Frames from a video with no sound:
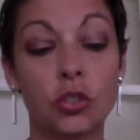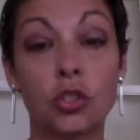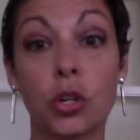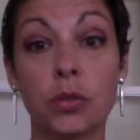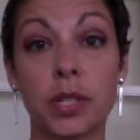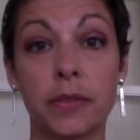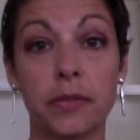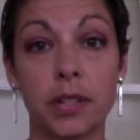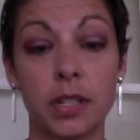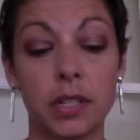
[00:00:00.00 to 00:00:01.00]
Josef,
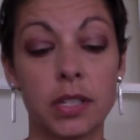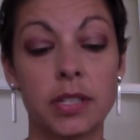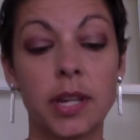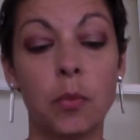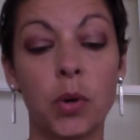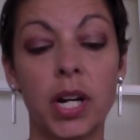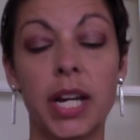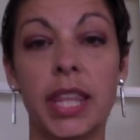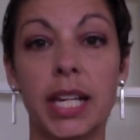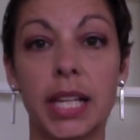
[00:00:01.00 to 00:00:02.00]
Somewhere
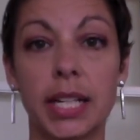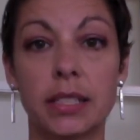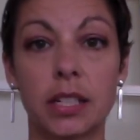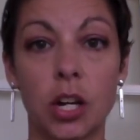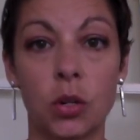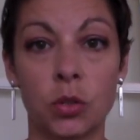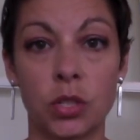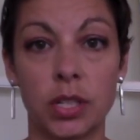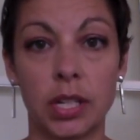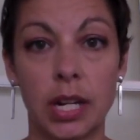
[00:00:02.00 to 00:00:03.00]
in the Atlantic
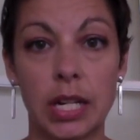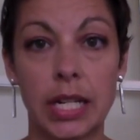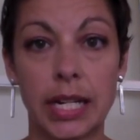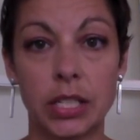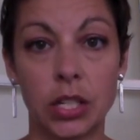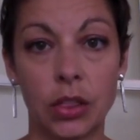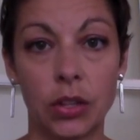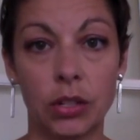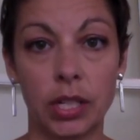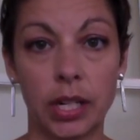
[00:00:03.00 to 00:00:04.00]
Ocean,
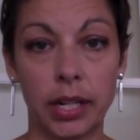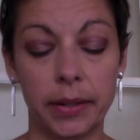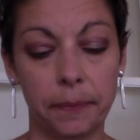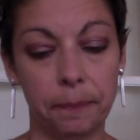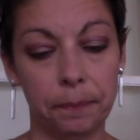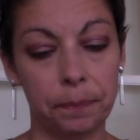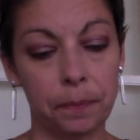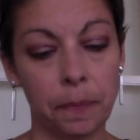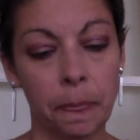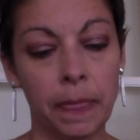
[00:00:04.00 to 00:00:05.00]
1939.
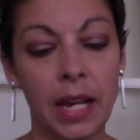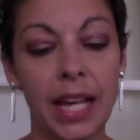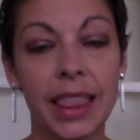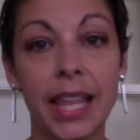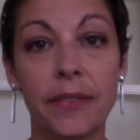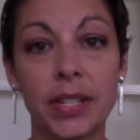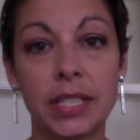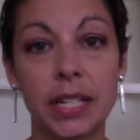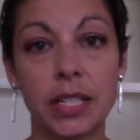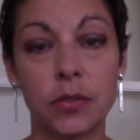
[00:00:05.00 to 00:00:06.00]
Eleven
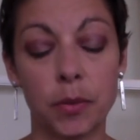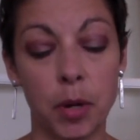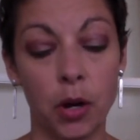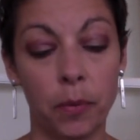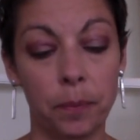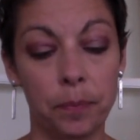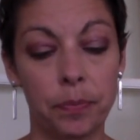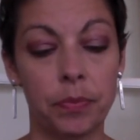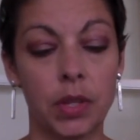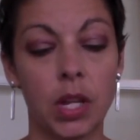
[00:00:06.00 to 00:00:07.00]
days from home.
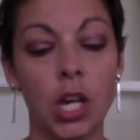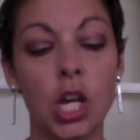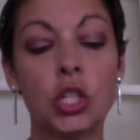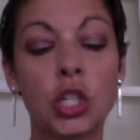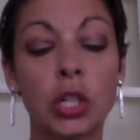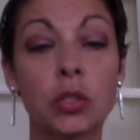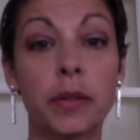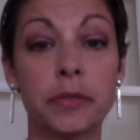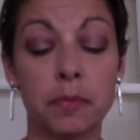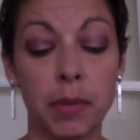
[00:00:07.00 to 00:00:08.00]

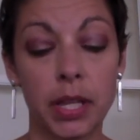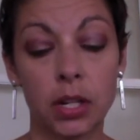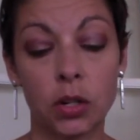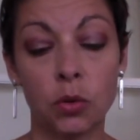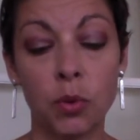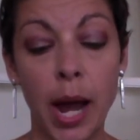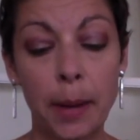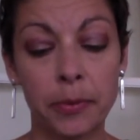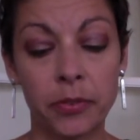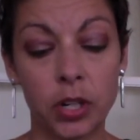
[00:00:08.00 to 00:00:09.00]
Josef's mother
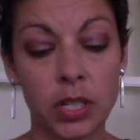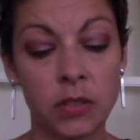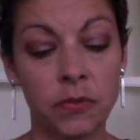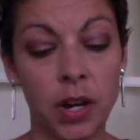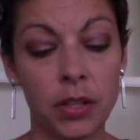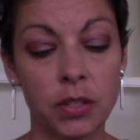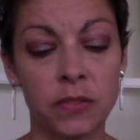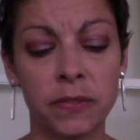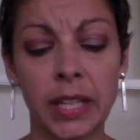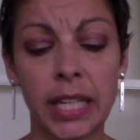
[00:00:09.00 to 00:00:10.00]
grabbed for his father's
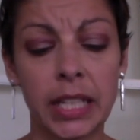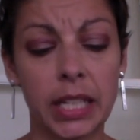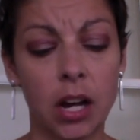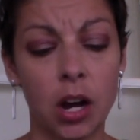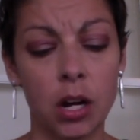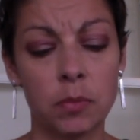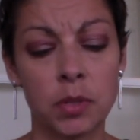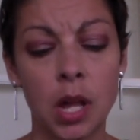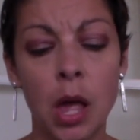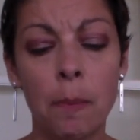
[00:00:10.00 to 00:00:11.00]
flailing arms,
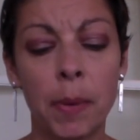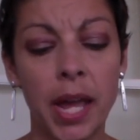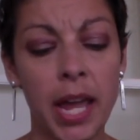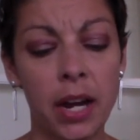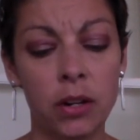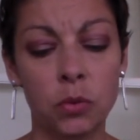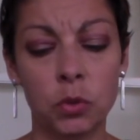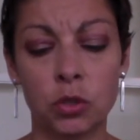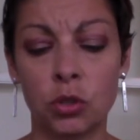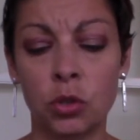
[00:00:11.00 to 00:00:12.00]
but Aaron
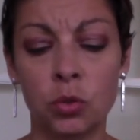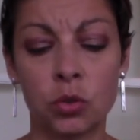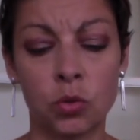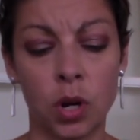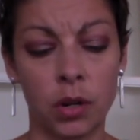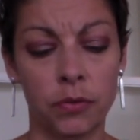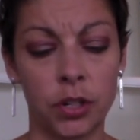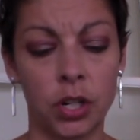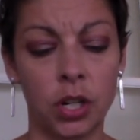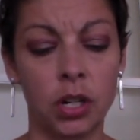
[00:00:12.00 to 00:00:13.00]
was too strong for
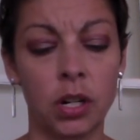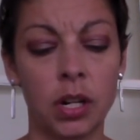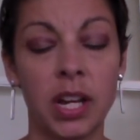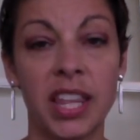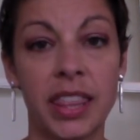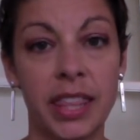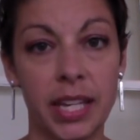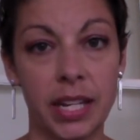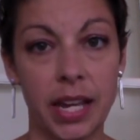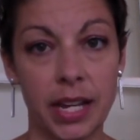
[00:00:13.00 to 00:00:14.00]
her,
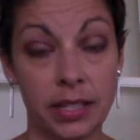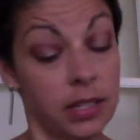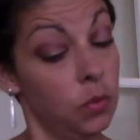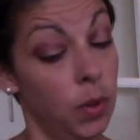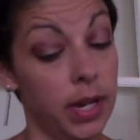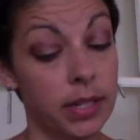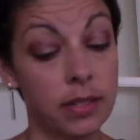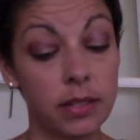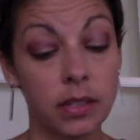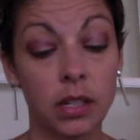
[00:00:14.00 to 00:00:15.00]
thin as he
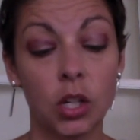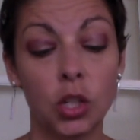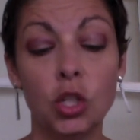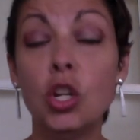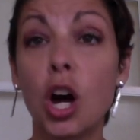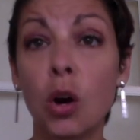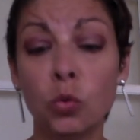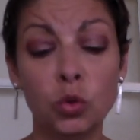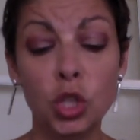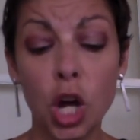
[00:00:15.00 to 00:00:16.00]
was.
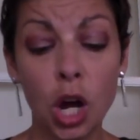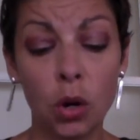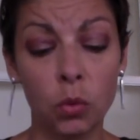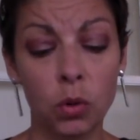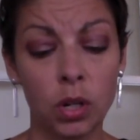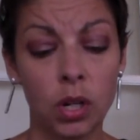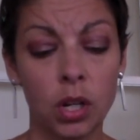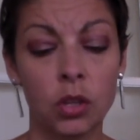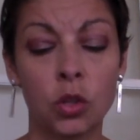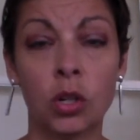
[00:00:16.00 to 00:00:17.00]
No, no!
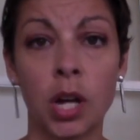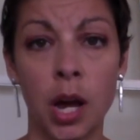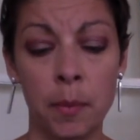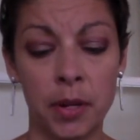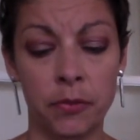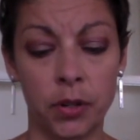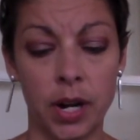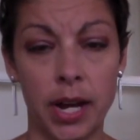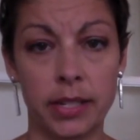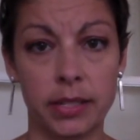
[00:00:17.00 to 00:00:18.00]
They're coming for
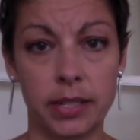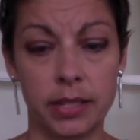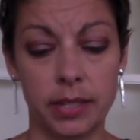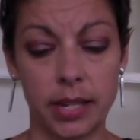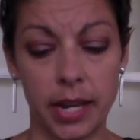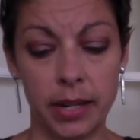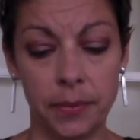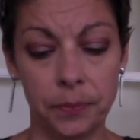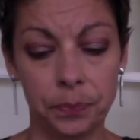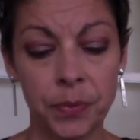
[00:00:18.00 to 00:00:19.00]
us, he said,
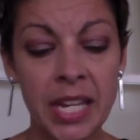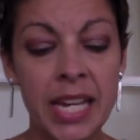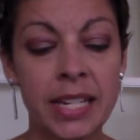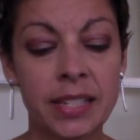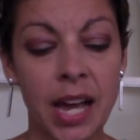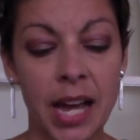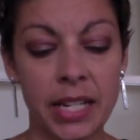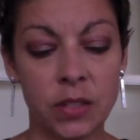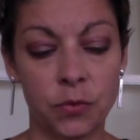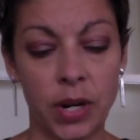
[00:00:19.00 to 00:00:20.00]
his
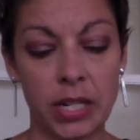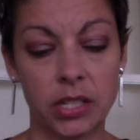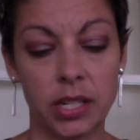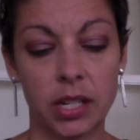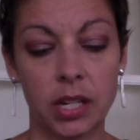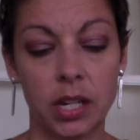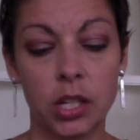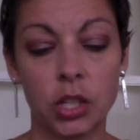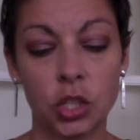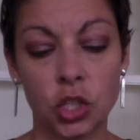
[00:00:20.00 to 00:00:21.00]
eyes frantic.
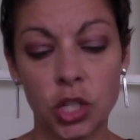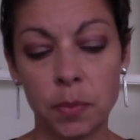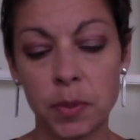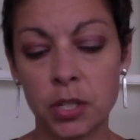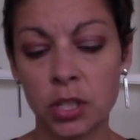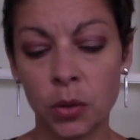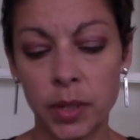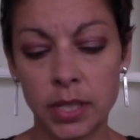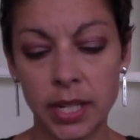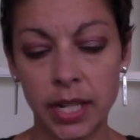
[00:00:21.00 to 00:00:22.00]
The ship is
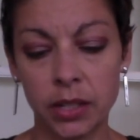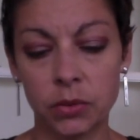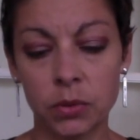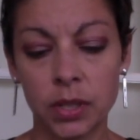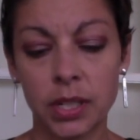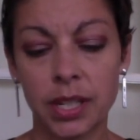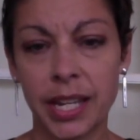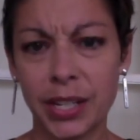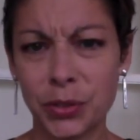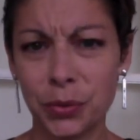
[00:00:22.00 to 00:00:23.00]
slowing down.
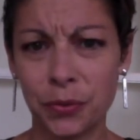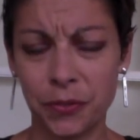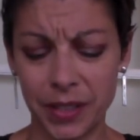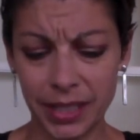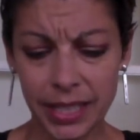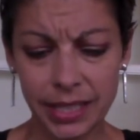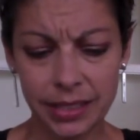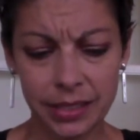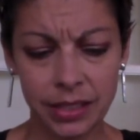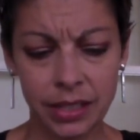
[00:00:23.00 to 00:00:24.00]
Can't you feel it?